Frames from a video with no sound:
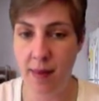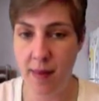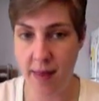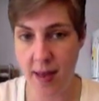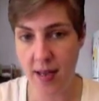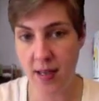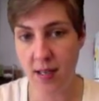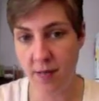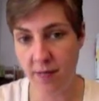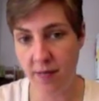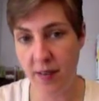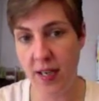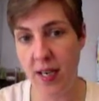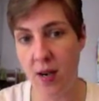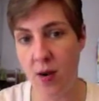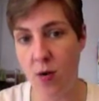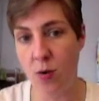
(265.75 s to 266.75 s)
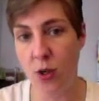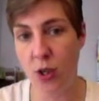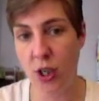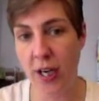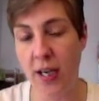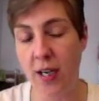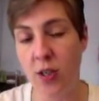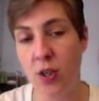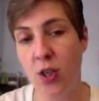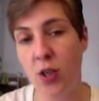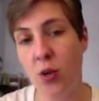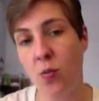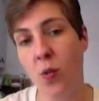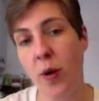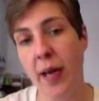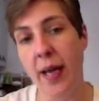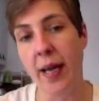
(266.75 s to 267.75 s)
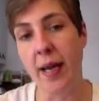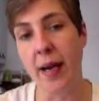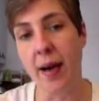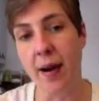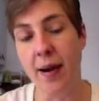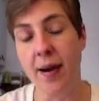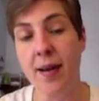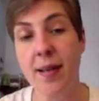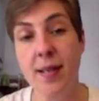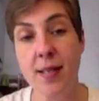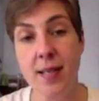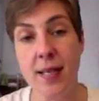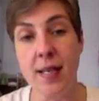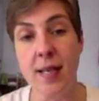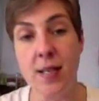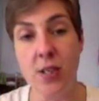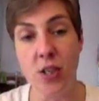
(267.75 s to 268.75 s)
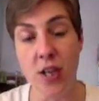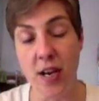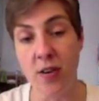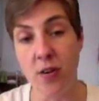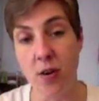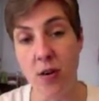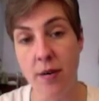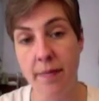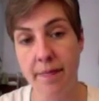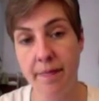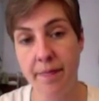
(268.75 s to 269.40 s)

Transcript: This video changed the way I see gender.